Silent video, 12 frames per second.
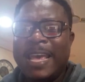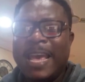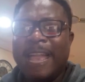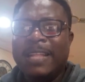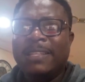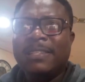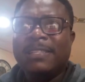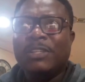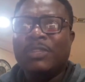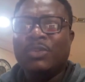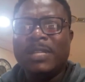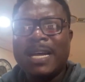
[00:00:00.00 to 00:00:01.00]
And this is a
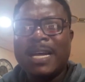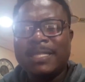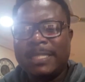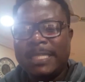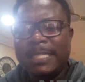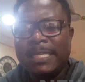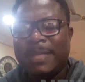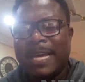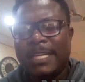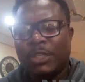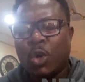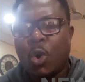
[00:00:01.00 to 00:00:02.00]
Sudan team that
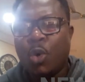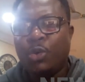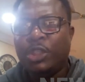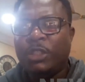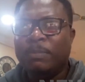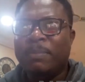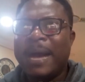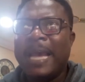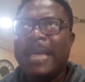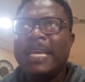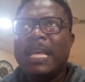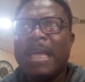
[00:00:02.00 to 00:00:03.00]
is coached
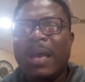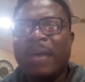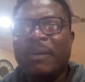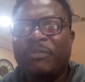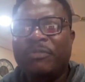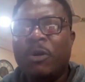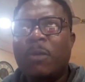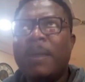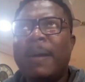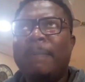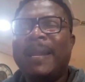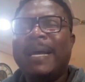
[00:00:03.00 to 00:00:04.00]
by a
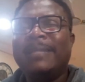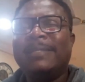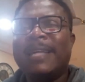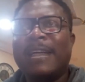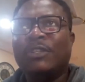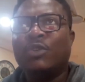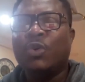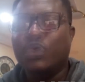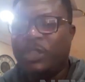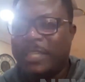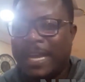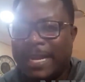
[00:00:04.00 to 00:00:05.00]
former Black Stars
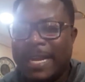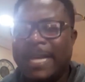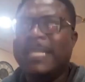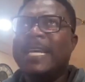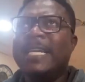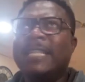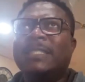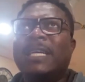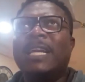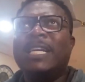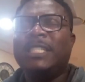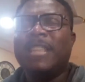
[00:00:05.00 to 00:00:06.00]
coach, a Ghanaian
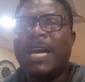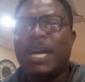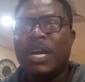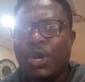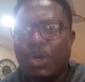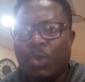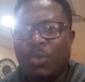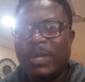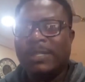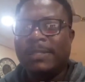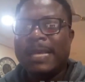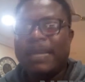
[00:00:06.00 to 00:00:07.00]
international,
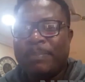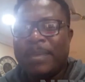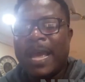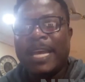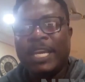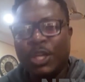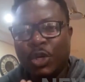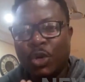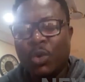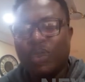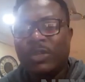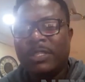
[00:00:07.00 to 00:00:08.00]
Kwesi Appiah. He
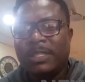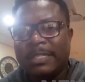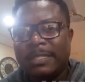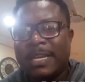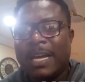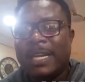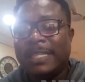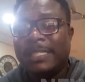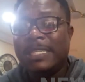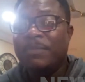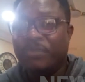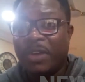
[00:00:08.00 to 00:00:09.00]
knows this Ghana
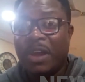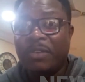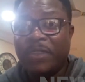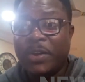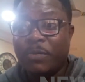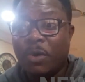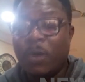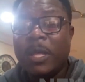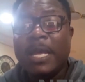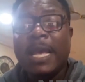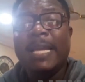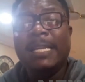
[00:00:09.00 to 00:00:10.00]
team very, very well.
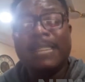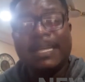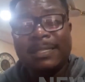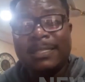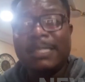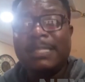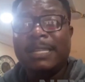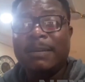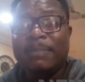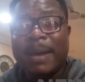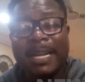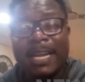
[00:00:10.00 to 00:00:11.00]
And is
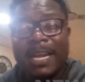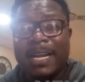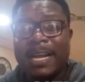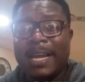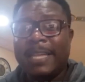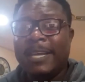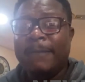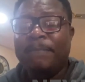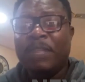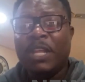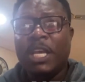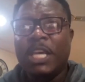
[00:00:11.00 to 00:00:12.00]
assisted by another
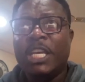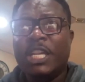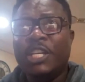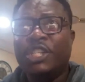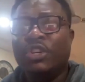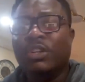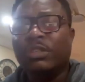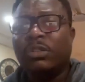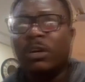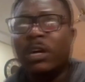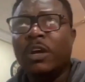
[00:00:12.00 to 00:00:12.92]
Ghanaian, Ignatius